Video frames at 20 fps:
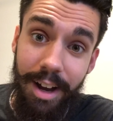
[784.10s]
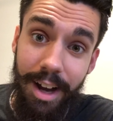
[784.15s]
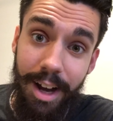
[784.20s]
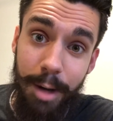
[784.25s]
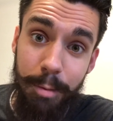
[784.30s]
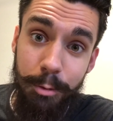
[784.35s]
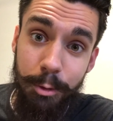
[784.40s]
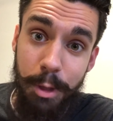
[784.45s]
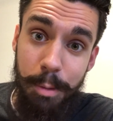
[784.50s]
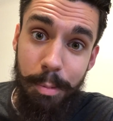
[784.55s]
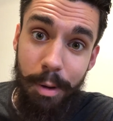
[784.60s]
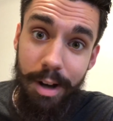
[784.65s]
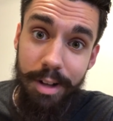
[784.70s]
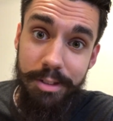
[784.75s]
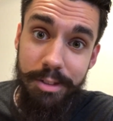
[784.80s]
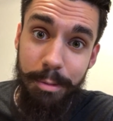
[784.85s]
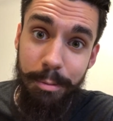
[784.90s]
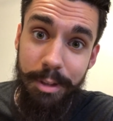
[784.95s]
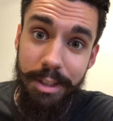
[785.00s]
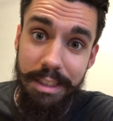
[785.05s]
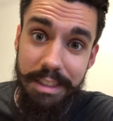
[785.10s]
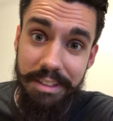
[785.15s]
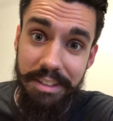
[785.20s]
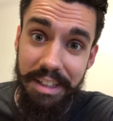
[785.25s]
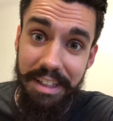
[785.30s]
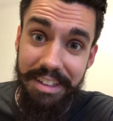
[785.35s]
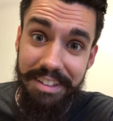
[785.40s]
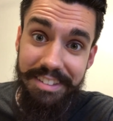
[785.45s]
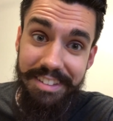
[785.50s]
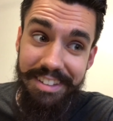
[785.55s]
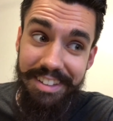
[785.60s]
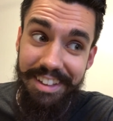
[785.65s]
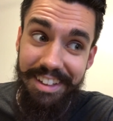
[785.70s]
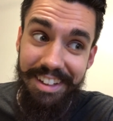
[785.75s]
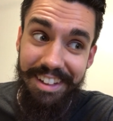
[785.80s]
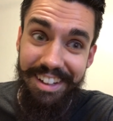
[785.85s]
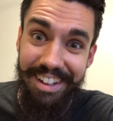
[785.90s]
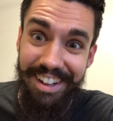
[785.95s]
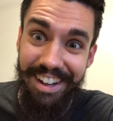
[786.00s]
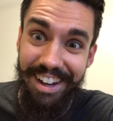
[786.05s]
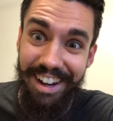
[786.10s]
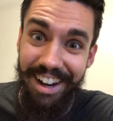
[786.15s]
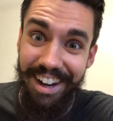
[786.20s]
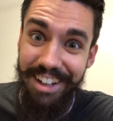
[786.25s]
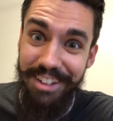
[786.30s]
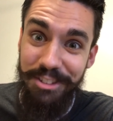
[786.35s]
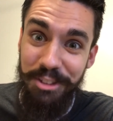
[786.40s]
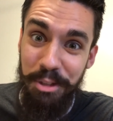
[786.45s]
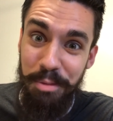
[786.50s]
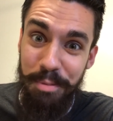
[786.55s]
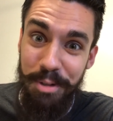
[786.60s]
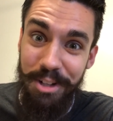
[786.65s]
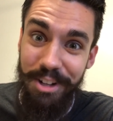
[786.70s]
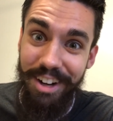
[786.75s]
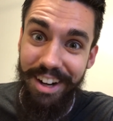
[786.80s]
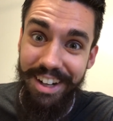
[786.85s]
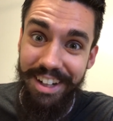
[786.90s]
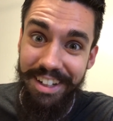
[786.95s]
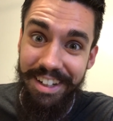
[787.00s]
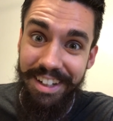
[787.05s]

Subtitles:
I'm gonna repot some of these things, and it's gonna be great.